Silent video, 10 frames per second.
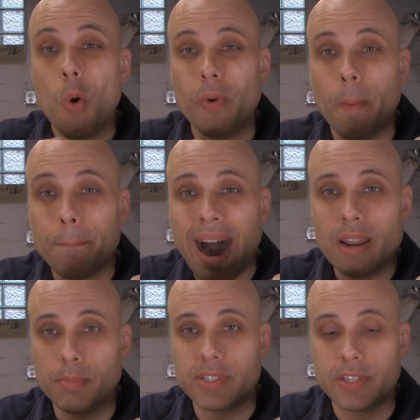When the
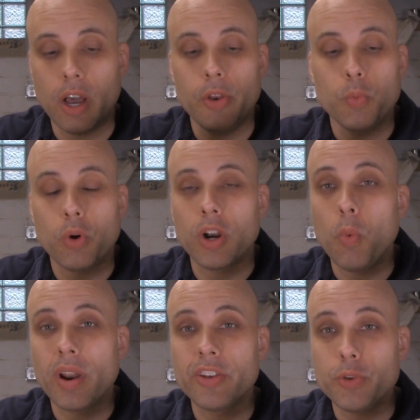bottom is done, we're going to
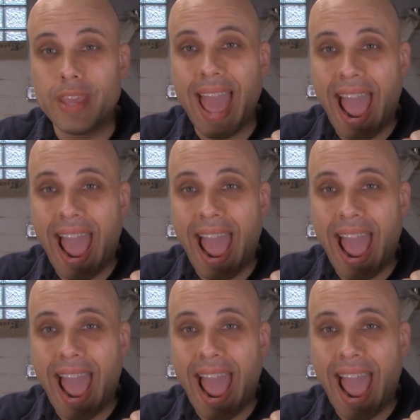want to do the